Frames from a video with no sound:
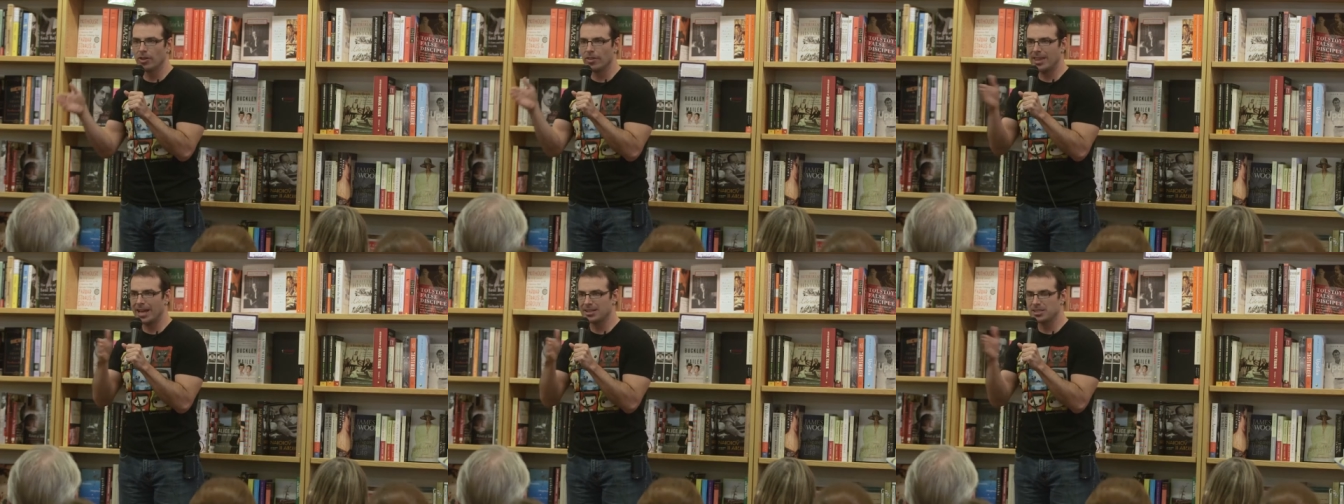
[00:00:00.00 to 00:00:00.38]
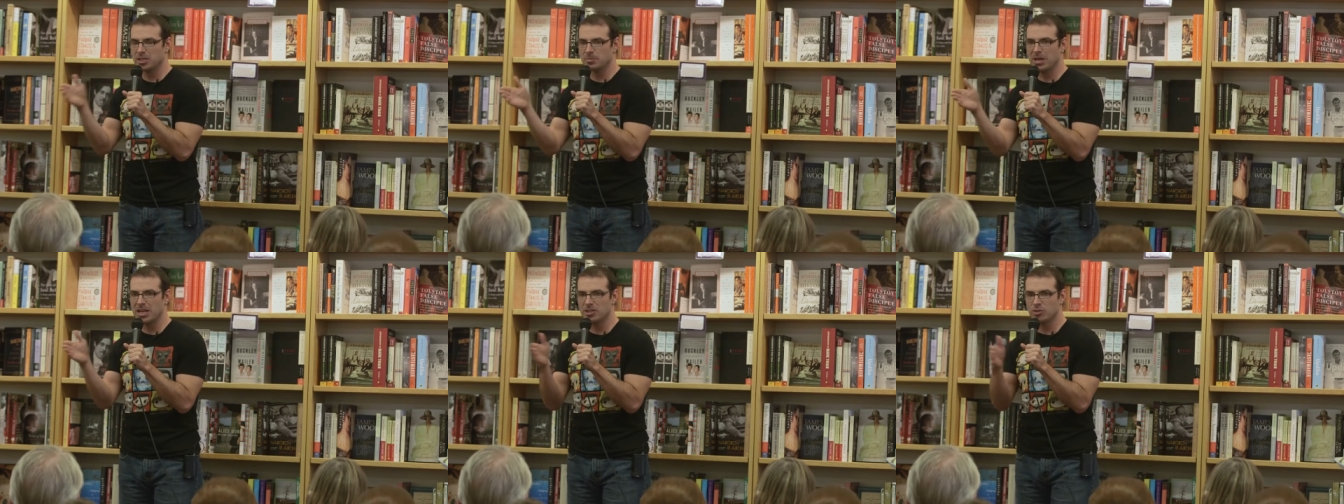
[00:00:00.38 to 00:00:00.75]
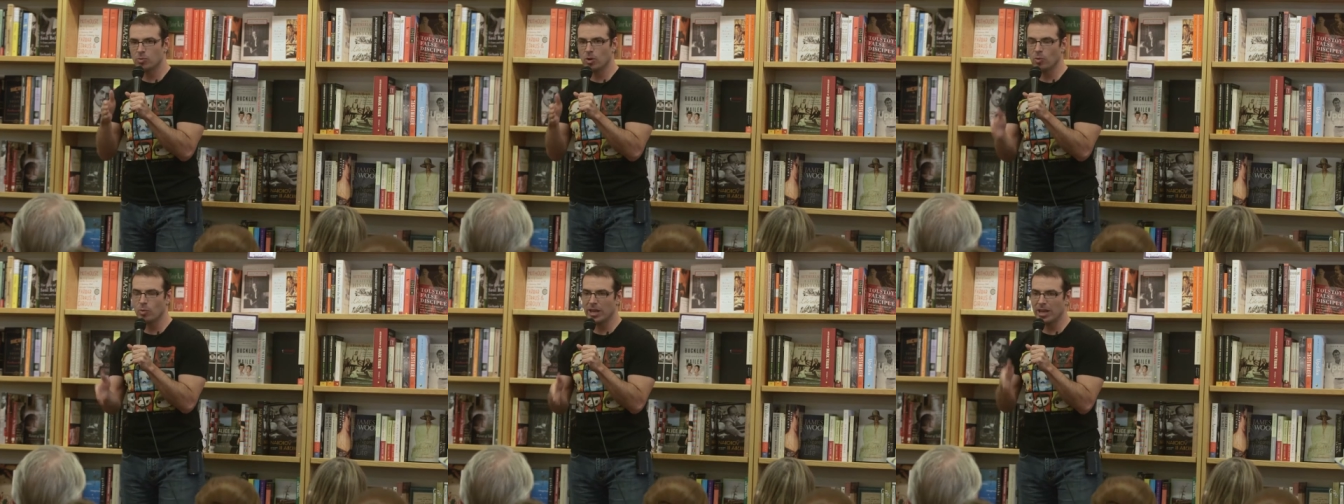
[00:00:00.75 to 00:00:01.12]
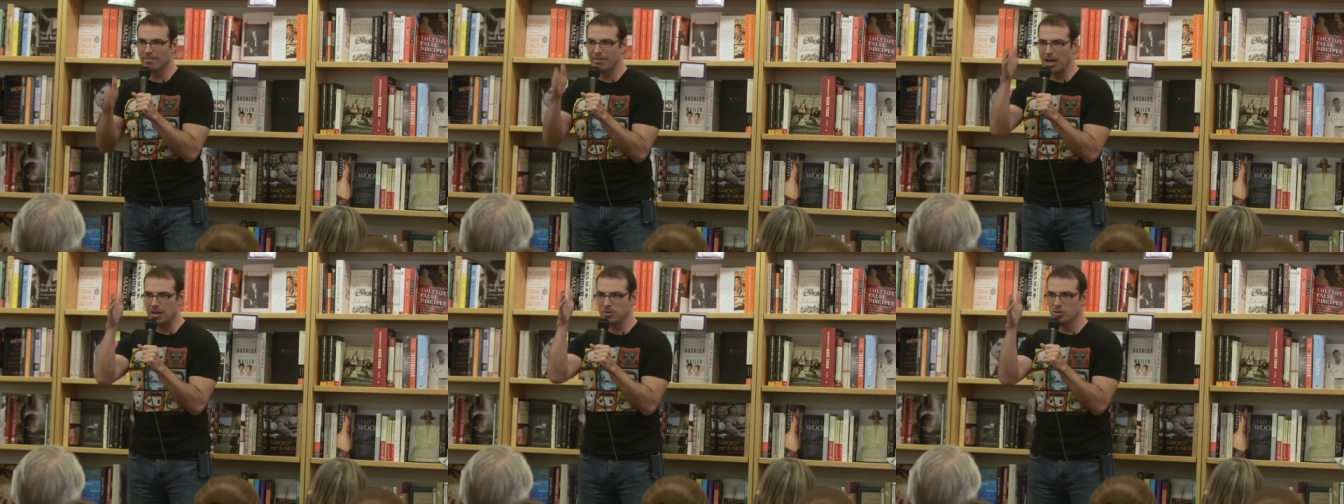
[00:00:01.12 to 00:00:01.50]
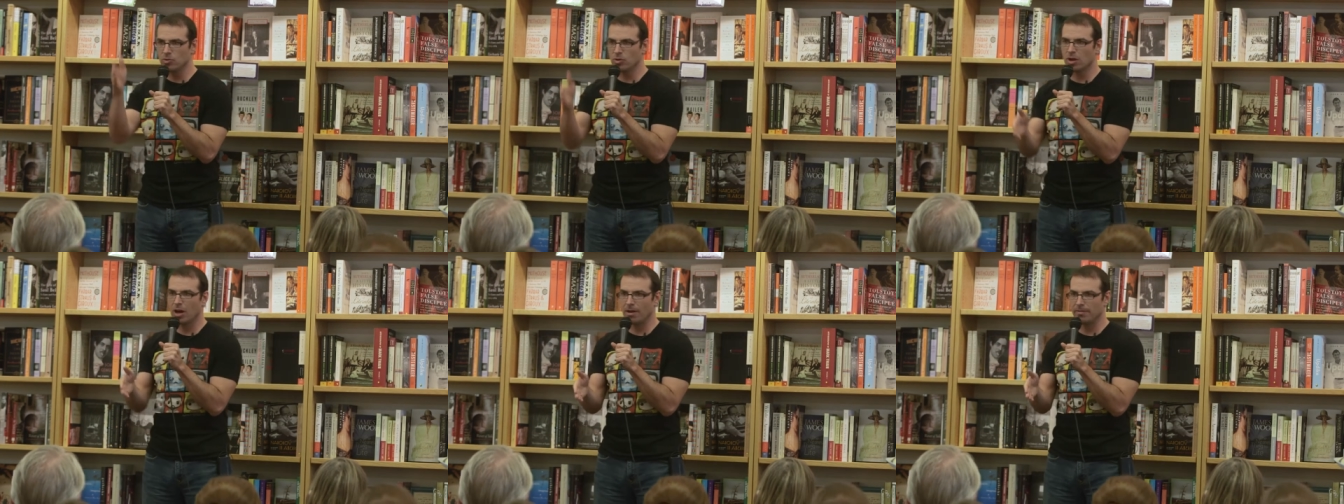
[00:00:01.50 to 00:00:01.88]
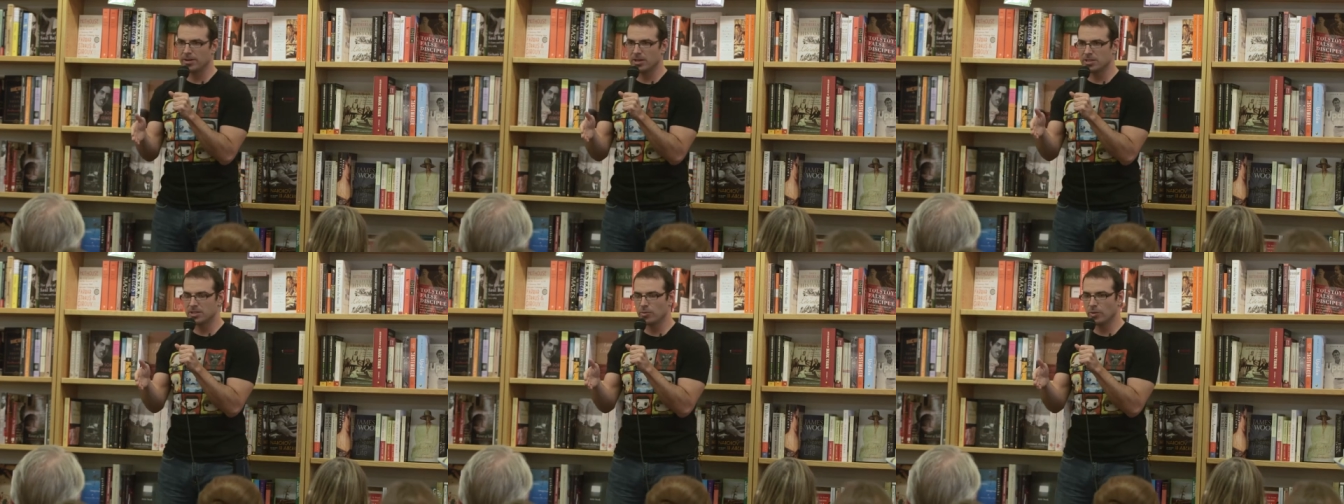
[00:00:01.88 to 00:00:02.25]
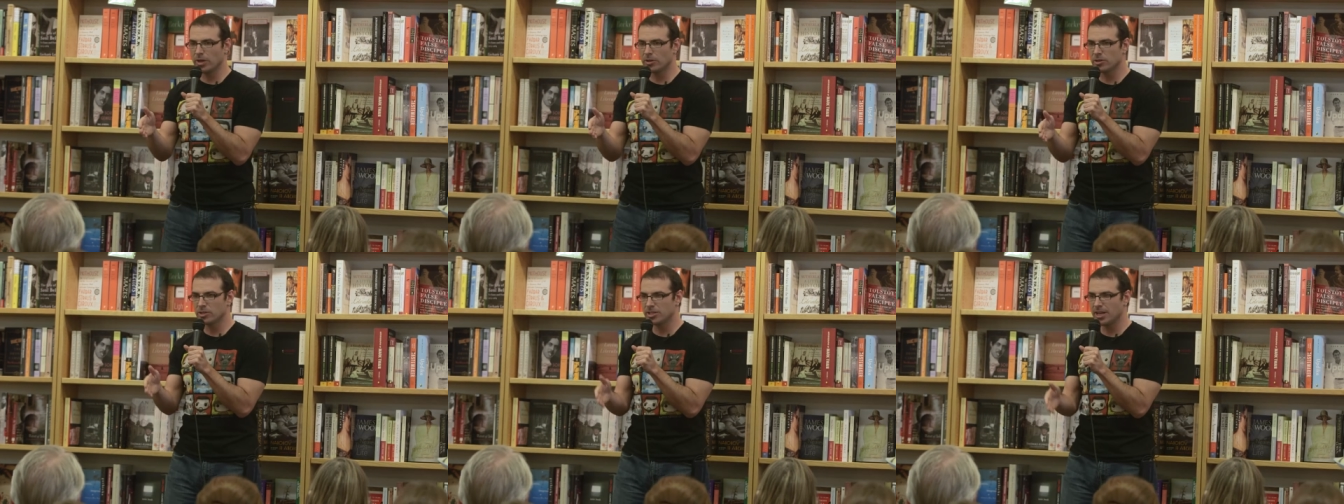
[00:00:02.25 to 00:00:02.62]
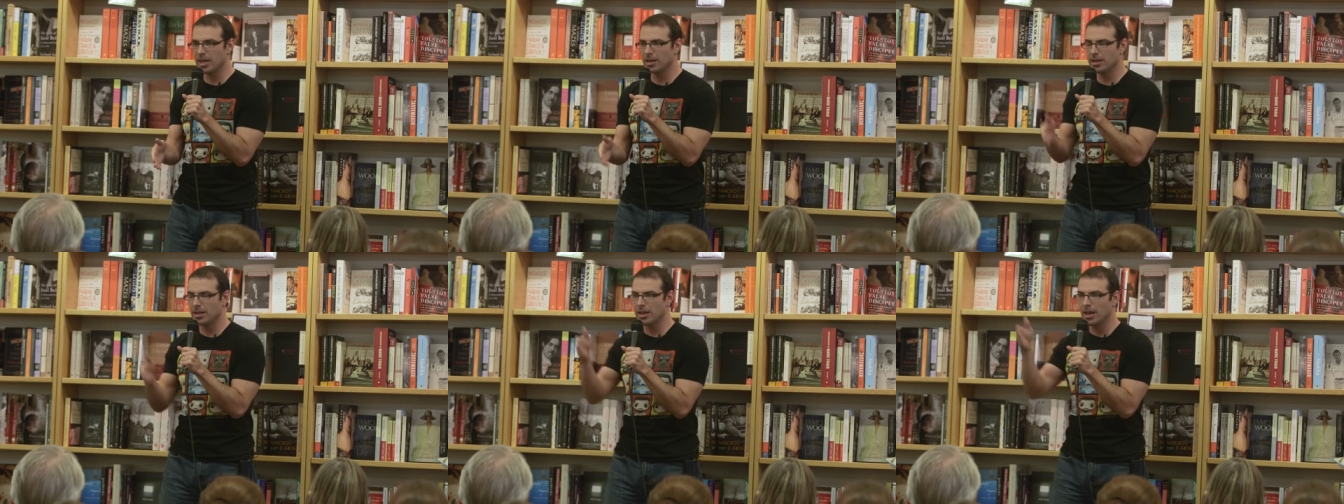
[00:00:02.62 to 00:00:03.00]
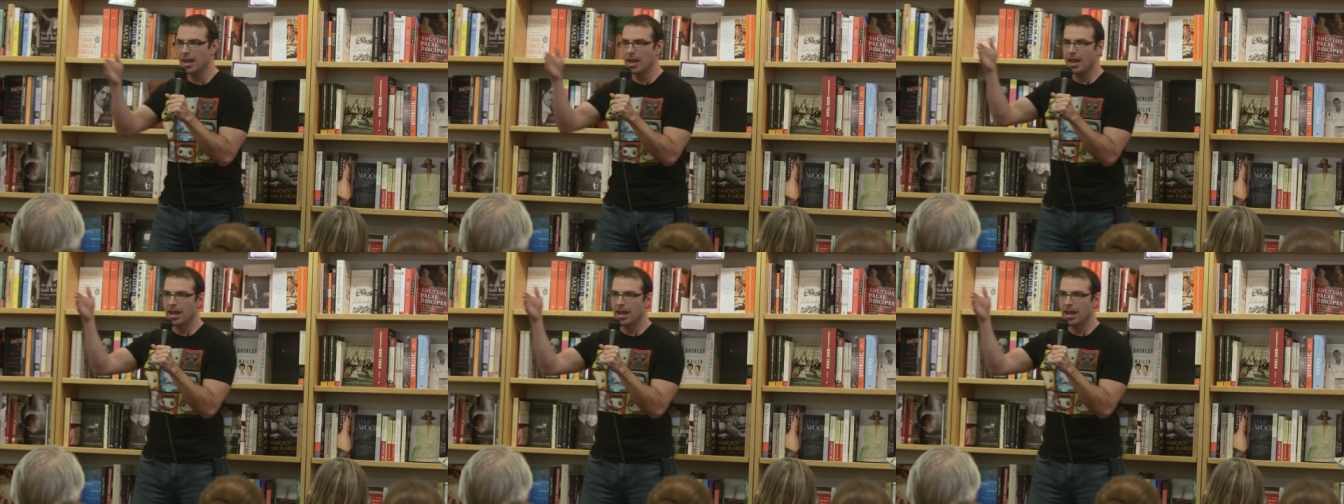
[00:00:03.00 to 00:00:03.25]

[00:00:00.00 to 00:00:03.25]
That space where we have absolute confidence that we understand it,